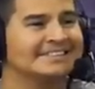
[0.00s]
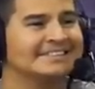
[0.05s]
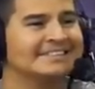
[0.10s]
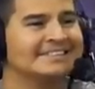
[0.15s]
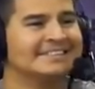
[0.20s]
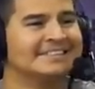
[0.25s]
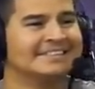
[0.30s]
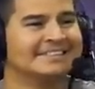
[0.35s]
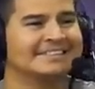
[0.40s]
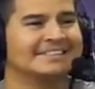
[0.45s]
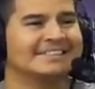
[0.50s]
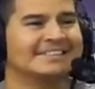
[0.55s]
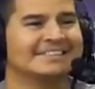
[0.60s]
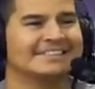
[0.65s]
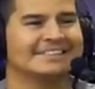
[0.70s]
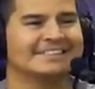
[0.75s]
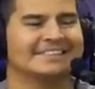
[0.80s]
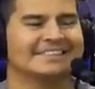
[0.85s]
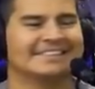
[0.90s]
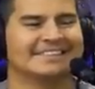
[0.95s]

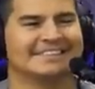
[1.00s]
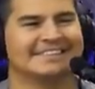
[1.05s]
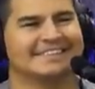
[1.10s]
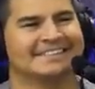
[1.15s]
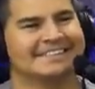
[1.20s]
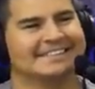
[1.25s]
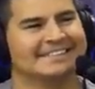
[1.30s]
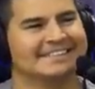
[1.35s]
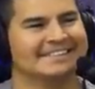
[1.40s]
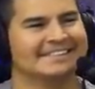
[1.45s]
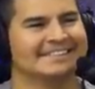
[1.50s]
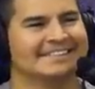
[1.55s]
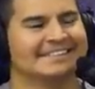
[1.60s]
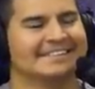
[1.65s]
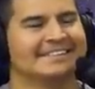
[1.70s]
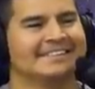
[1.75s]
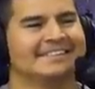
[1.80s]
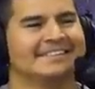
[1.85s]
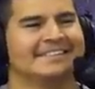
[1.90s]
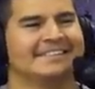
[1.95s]

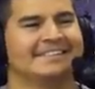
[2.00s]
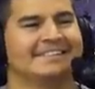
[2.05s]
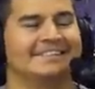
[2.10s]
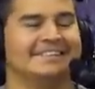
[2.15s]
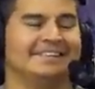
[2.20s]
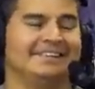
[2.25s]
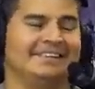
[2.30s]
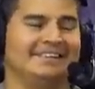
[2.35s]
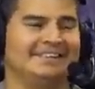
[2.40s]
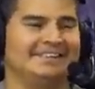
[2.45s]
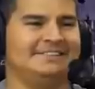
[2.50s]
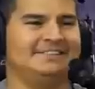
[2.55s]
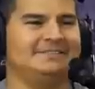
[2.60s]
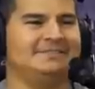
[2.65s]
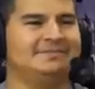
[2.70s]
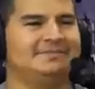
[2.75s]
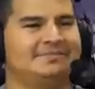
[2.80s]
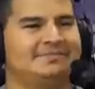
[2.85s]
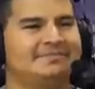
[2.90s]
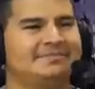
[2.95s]

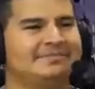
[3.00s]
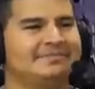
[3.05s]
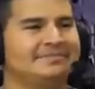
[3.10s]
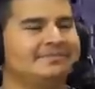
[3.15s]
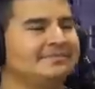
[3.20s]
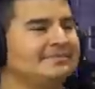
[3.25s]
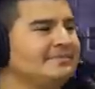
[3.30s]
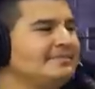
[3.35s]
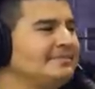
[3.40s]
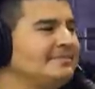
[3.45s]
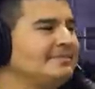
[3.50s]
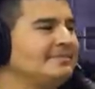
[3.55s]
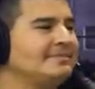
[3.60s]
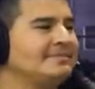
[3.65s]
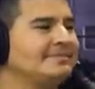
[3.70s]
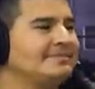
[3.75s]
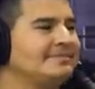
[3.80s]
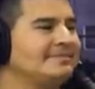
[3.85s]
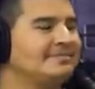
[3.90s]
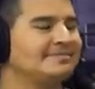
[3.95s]

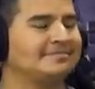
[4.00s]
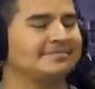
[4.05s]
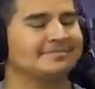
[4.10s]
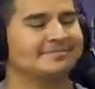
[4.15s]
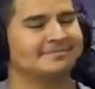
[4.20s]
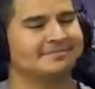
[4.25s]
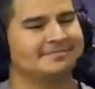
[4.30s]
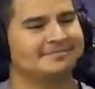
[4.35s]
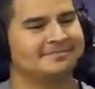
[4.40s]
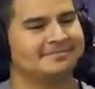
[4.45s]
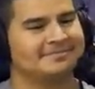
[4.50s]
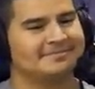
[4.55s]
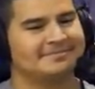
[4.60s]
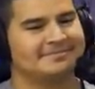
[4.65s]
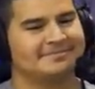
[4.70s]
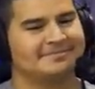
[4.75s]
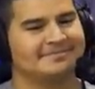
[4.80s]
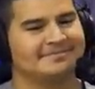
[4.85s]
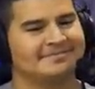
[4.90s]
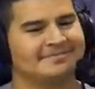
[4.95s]

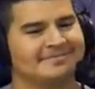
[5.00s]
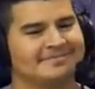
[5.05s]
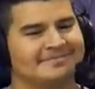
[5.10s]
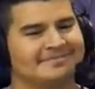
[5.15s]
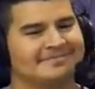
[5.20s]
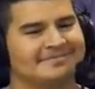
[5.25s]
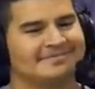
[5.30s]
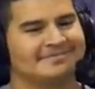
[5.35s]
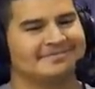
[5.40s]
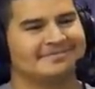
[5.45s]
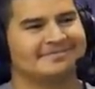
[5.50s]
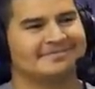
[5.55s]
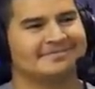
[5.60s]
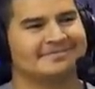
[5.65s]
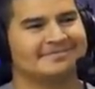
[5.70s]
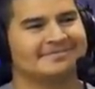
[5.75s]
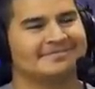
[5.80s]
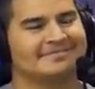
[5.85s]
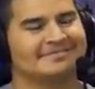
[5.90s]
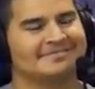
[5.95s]

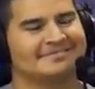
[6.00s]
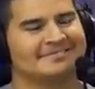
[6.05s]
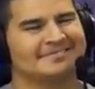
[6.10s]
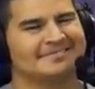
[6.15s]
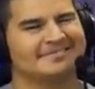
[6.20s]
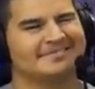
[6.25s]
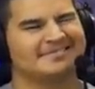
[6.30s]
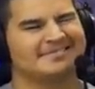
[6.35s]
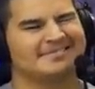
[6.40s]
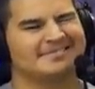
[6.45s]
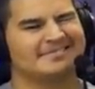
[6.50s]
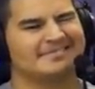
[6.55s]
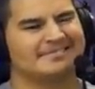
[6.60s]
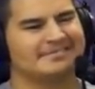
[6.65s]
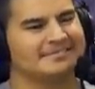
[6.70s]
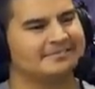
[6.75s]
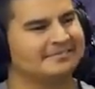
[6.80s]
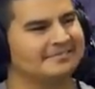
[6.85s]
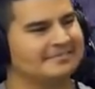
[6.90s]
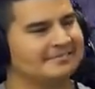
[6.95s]

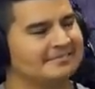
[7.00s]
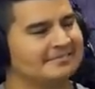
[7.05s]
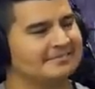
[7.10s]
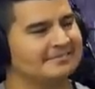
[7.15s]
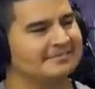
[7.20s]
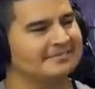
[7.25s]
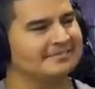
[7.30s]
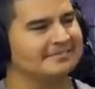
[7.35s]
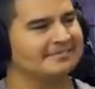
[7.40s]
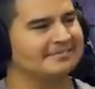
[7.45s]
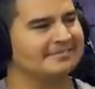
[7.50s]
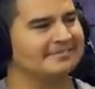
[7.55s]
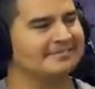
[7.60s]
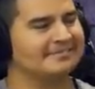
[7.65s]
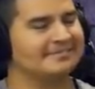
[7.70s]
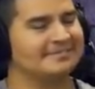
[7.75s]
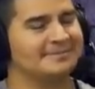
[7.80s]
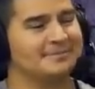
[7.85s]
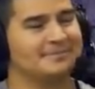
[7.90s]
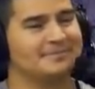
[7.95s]
[no speech]